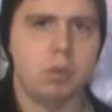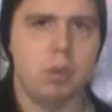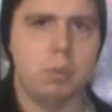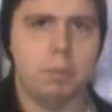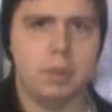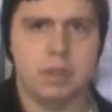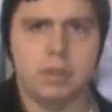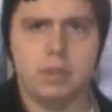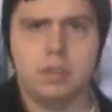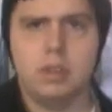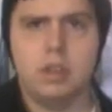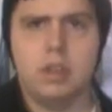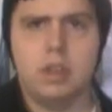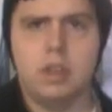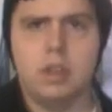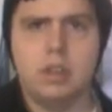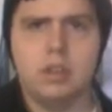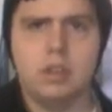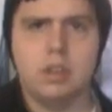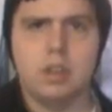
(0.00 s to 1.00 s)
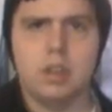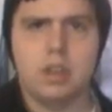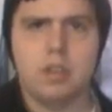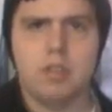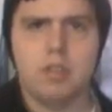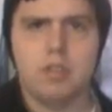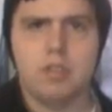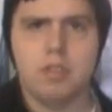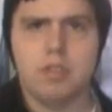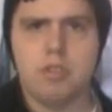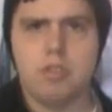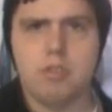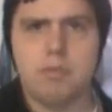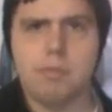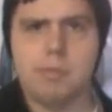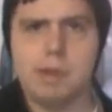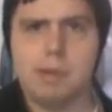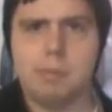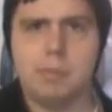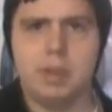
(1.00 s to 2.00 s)
but that's
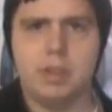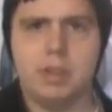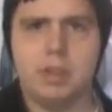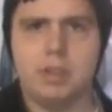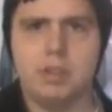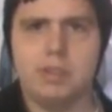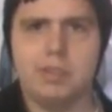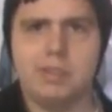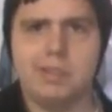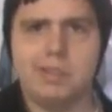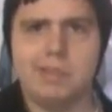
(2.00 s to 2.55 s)
my opinion.